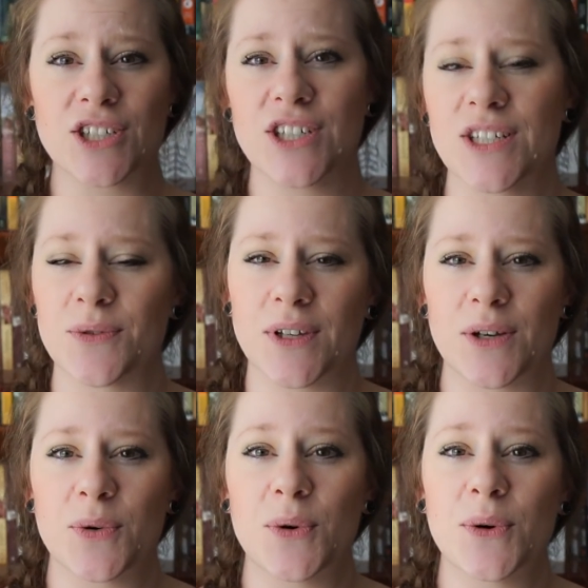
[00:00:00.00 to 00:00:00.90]
She's really
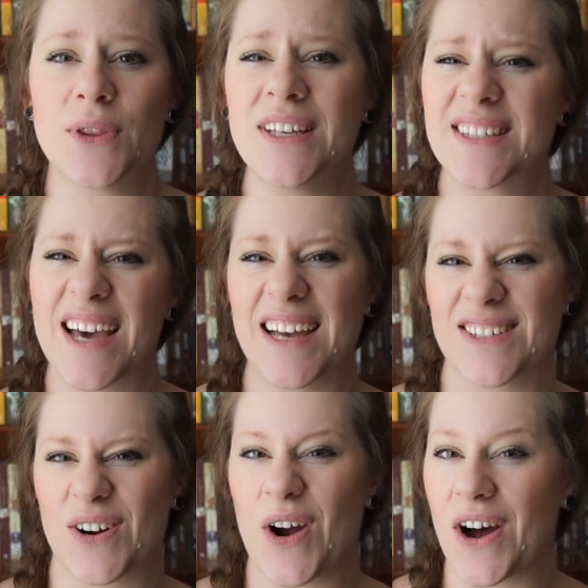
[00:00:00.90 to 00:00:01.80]
cool. These
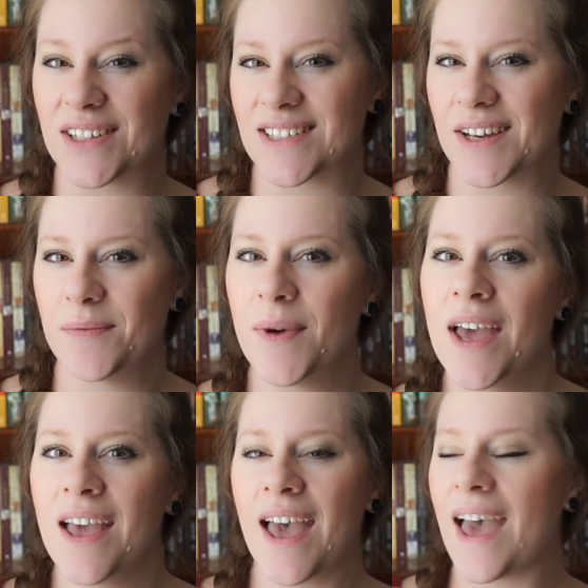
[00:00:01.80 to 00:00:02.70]
guys are awesome,
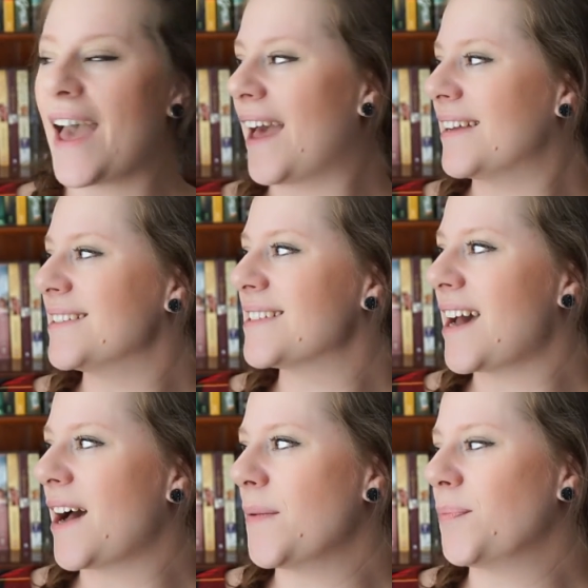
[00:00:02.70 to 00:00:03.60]
and
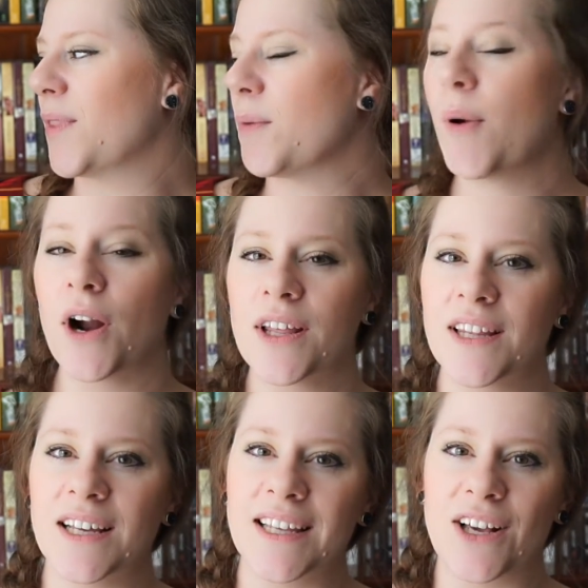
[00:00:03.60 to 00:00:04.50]
they're part of
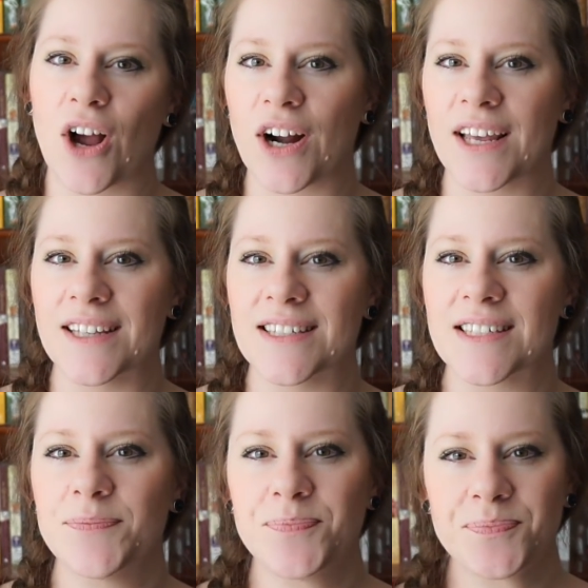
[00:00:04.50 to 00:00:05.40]
the Elite
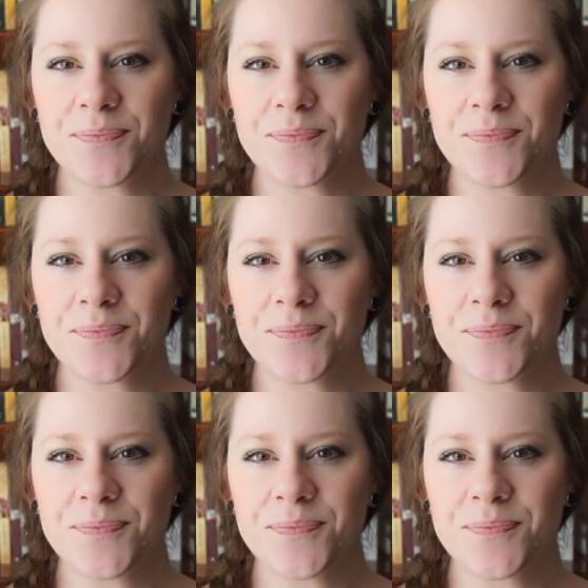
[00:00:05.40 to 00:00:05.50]
Guardians.